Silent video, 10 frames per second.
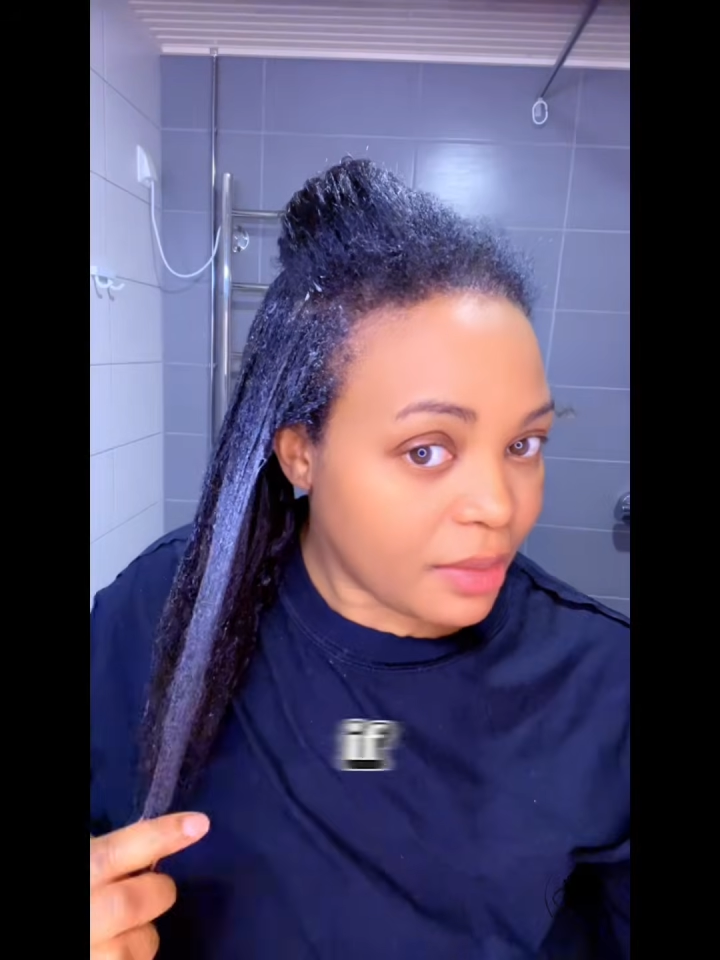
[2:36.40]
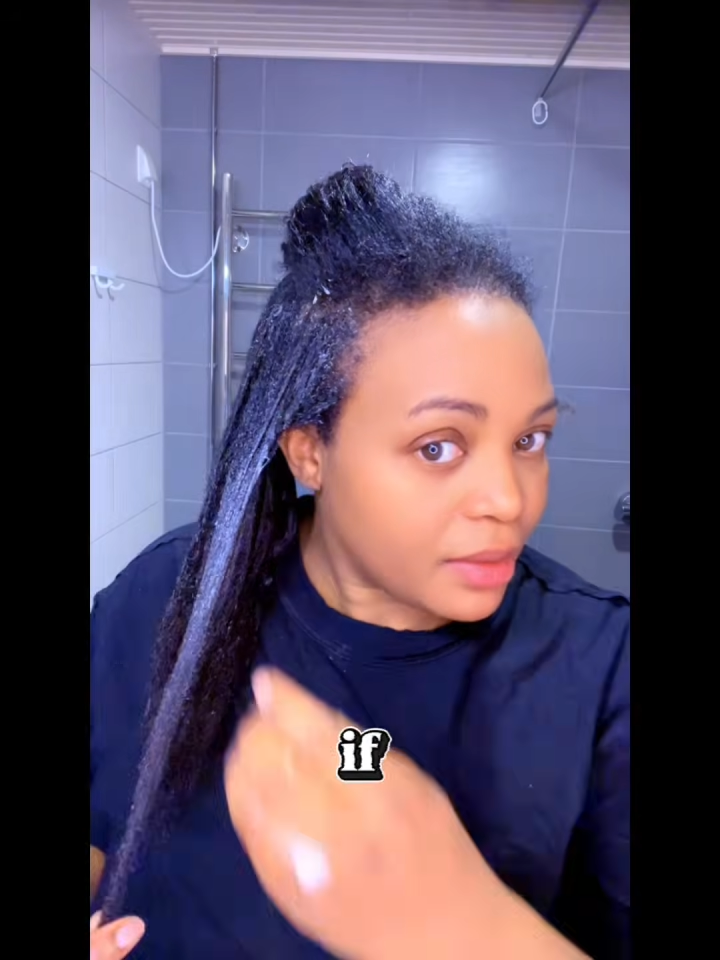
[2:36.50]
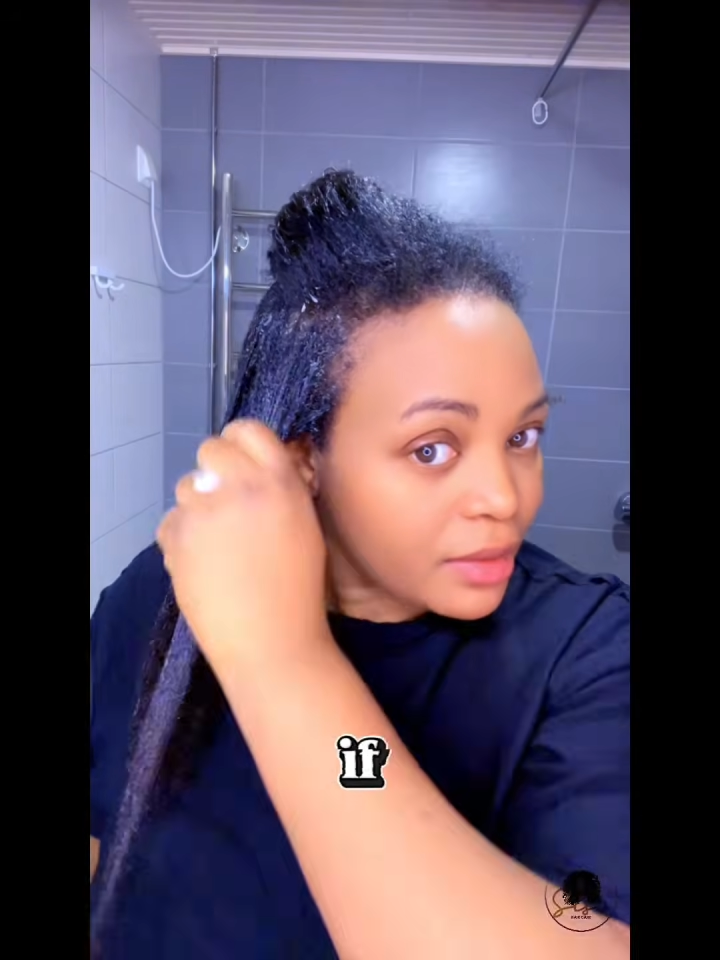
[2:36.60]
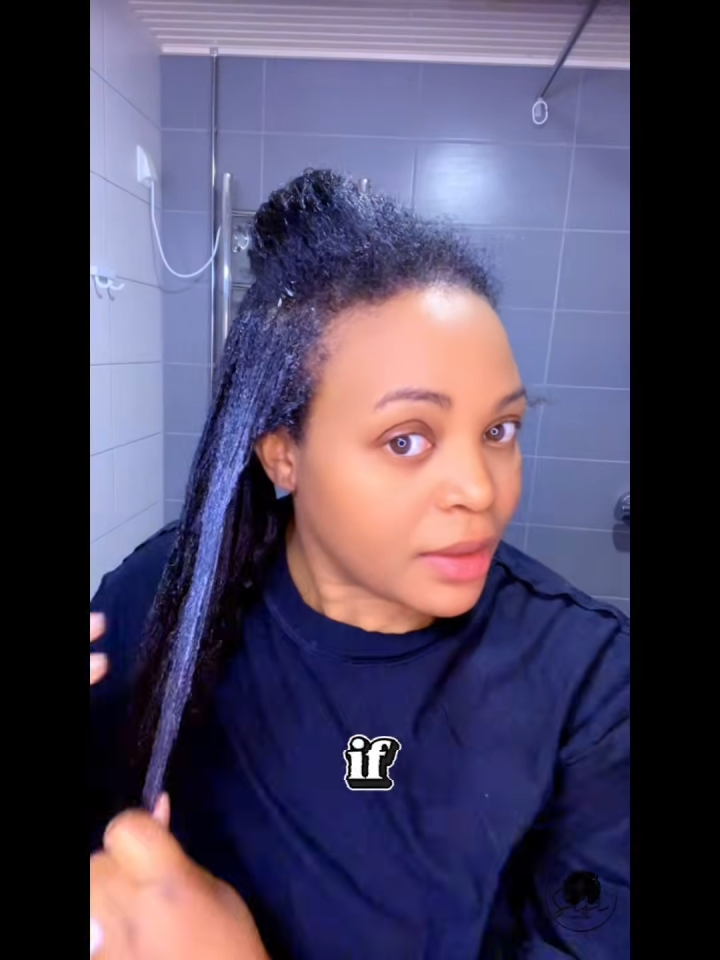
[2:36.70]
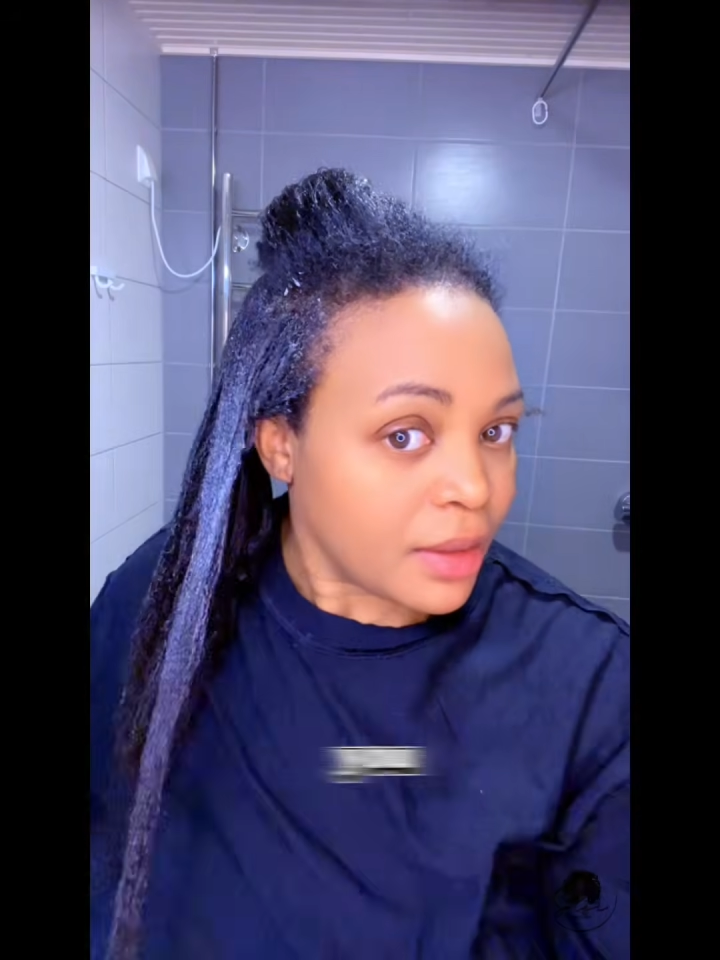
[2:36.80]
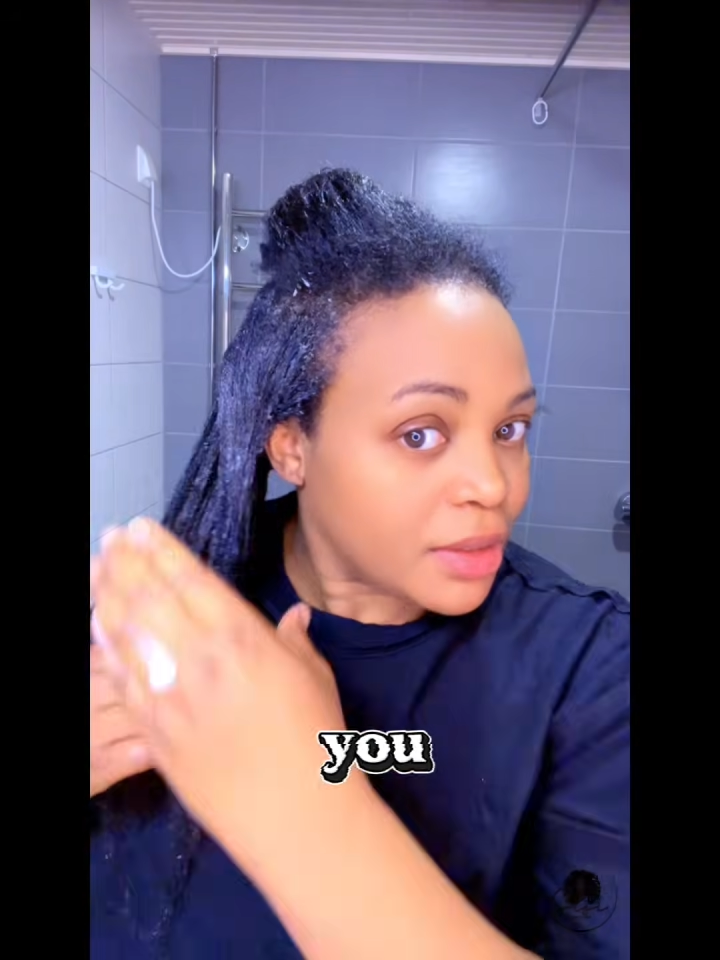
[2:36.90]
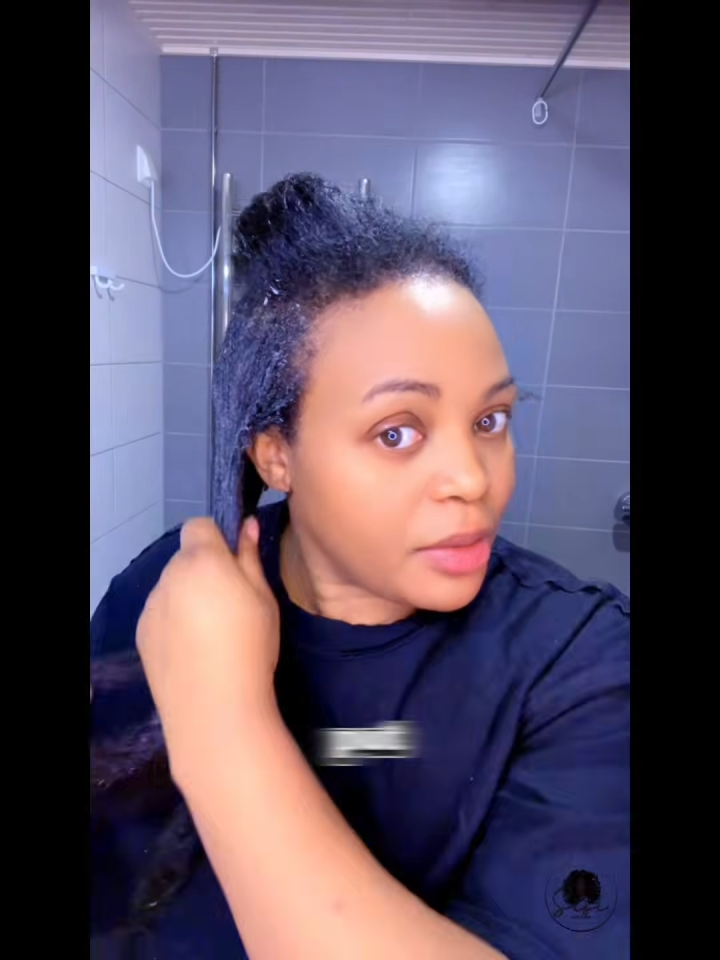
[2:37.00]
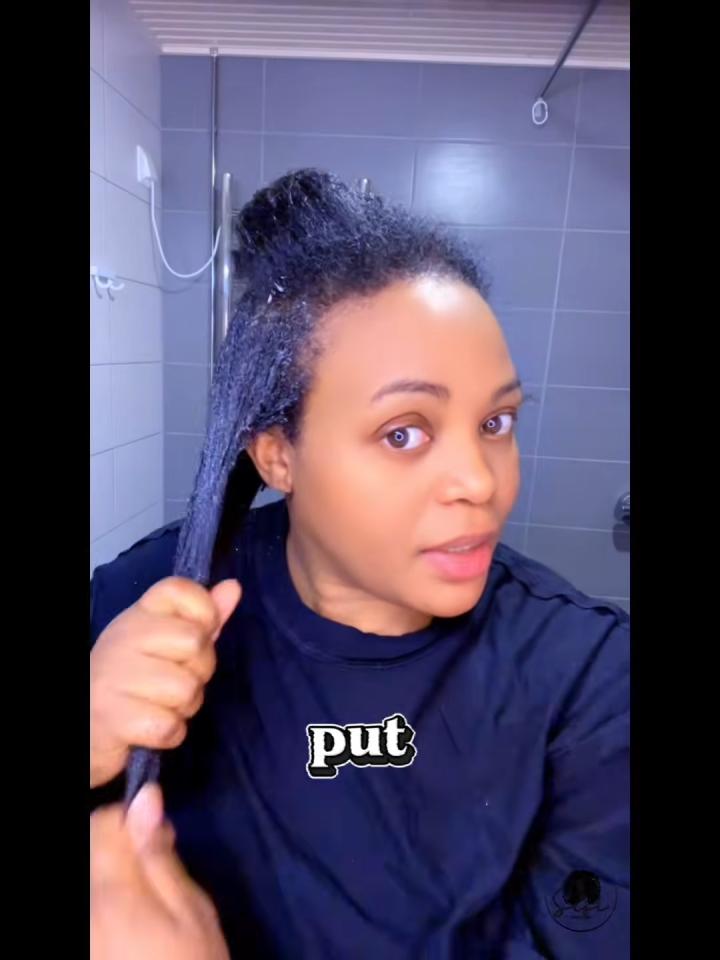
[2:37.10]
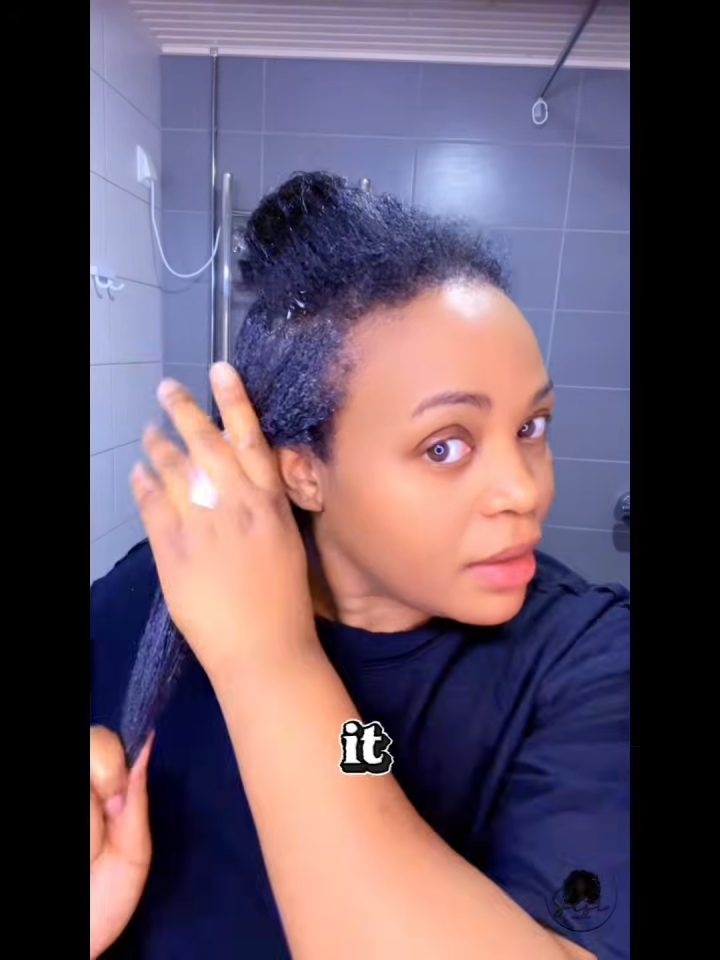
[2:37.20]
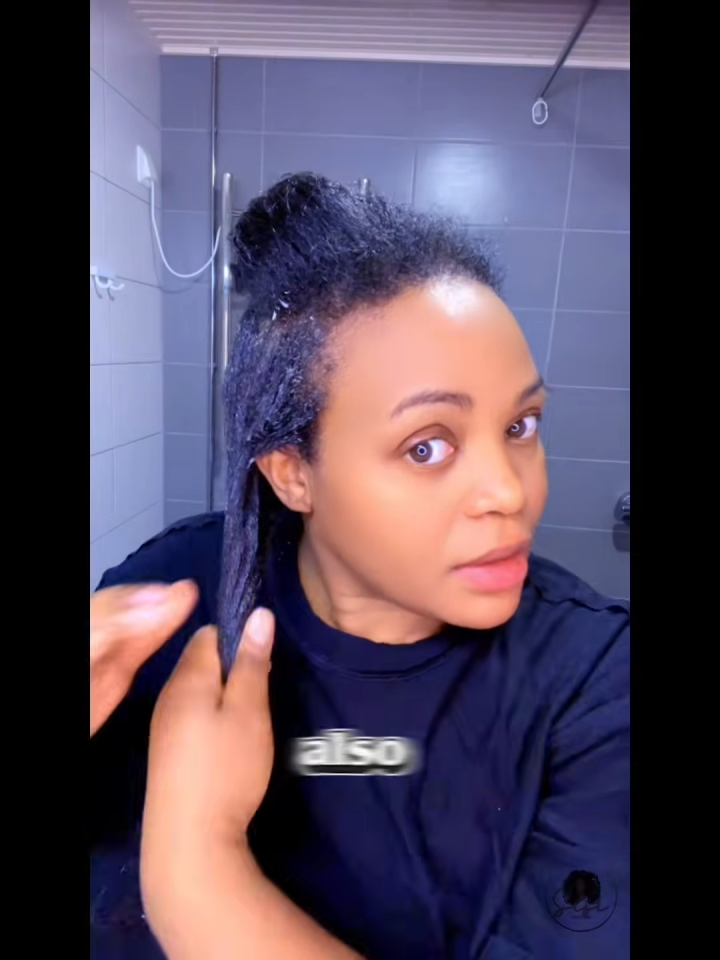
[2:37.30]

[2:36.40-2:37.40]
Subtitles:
if you put it